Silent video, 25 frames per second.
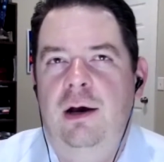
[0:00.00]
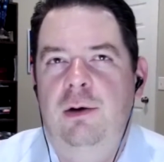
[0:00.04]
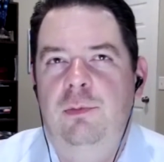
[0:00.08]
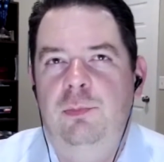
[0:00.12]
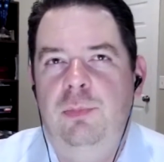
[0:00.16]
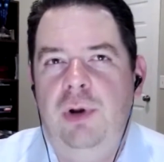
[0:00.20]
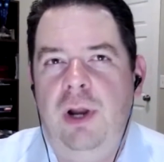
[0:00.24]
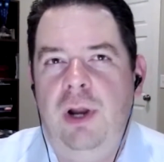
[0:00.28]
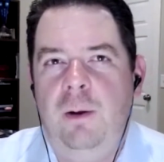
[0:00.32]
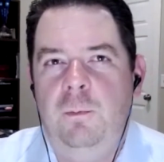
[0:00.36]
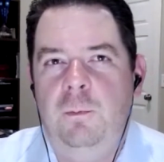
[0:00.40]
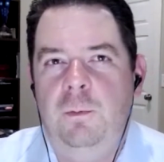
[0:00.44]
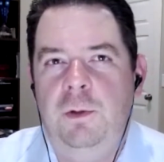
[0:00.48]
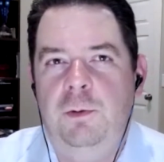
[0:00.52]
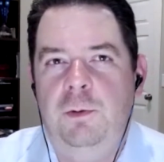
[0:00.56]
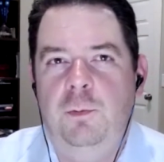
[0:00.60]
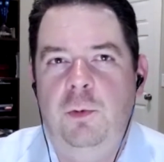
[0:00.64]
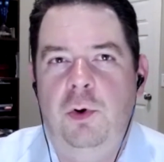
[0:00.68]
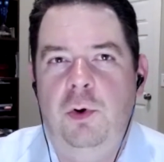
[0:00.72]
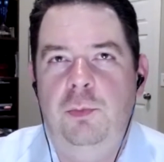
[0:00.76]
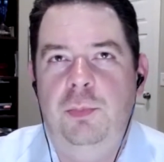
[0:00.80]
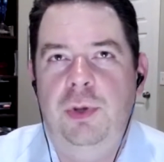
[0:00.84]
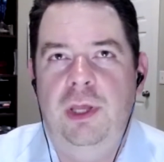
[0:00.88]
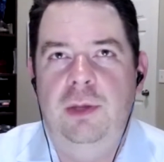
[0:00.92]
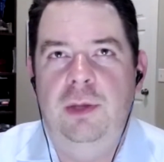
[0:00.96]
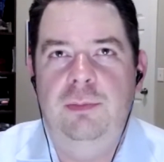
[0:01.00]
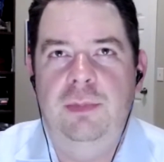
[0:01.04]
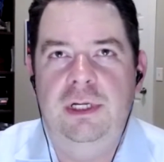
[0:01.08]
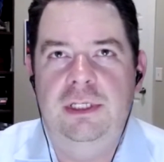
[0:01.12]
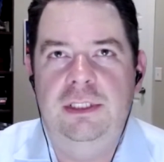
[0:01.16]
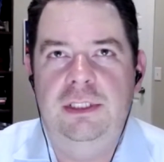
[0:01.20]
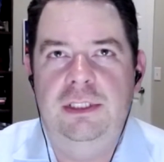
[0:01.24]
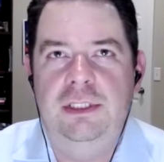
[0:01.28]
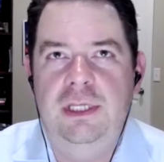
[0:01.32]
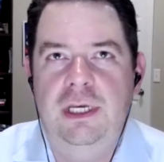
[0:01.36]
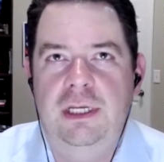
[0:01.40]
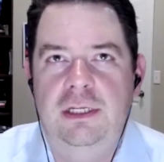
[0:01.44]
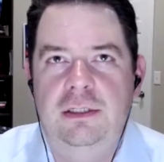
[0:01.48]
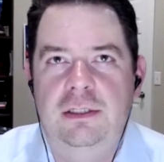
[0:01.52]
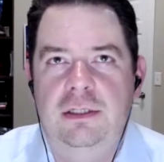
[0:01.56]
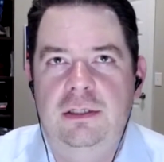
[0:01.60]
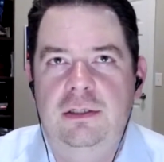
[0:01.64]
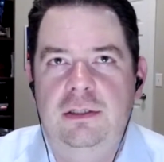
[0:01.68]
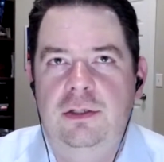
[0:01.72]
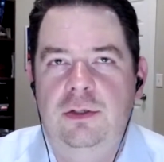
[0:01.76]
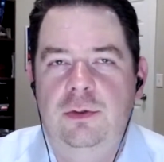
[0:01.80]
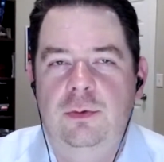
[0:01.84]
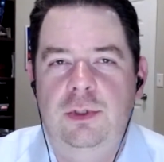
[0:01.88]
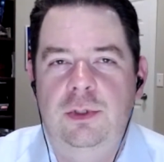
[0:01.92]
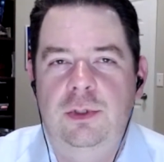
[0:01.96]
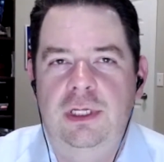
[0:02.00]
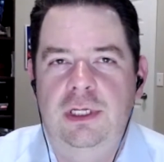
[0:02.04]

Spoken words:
Probably won't pay much attention to it